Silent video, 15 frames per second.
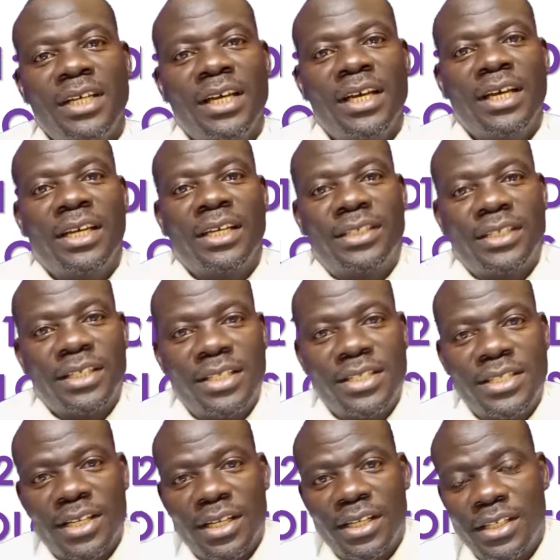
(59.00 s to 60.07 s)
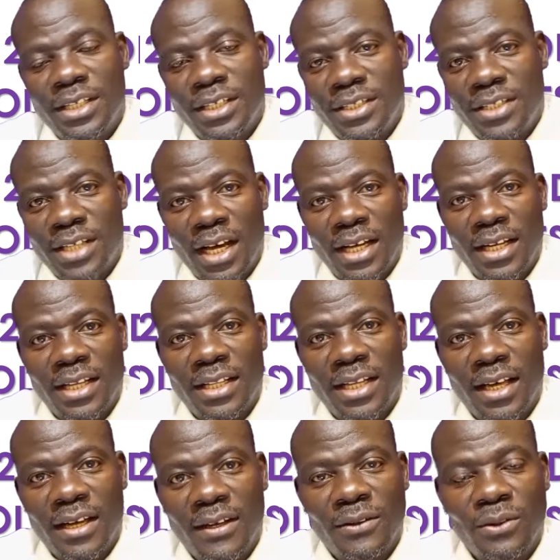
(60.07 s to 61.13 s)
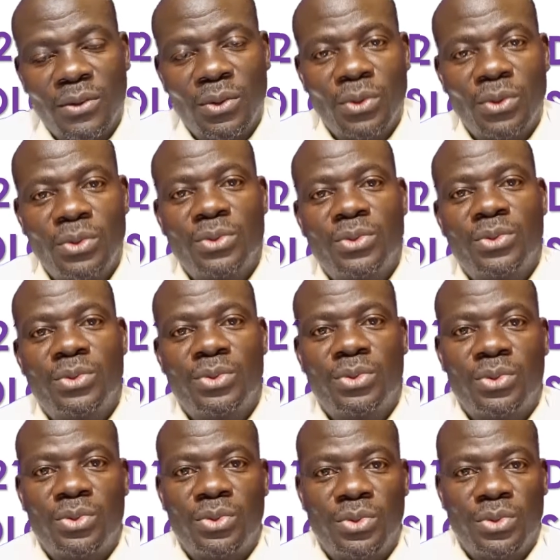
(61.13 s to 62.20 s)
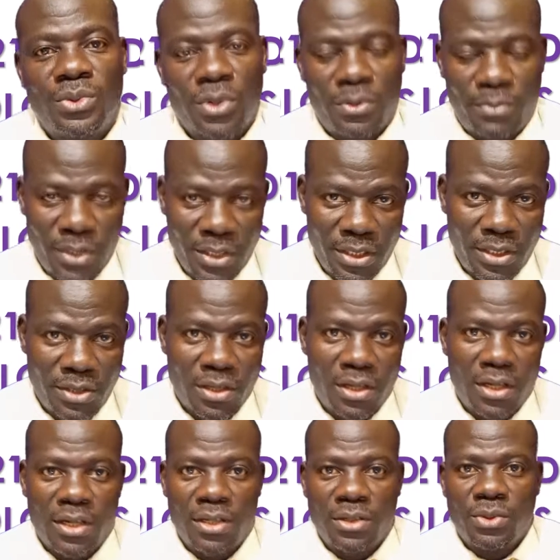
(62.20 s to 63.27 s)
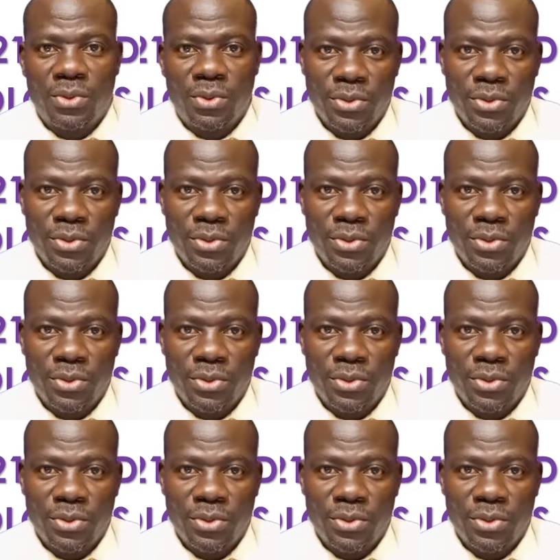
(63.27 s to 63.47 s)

it is indeed another good topic, a good